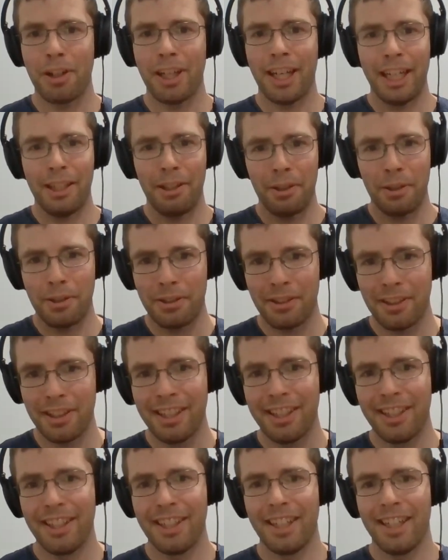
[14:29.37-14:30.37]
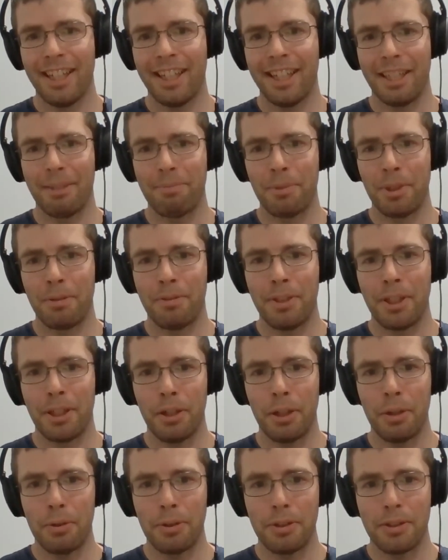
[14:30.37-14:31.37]
halos of their
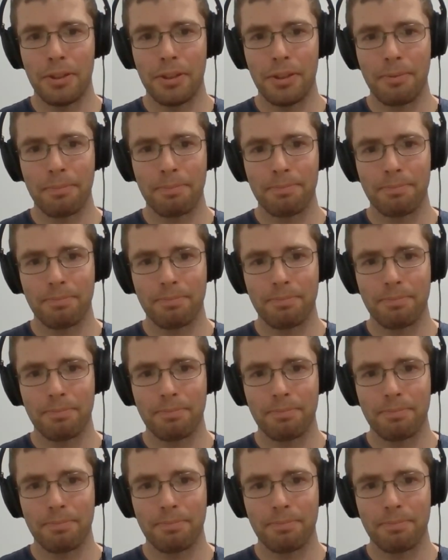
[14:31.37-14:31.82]
hosts.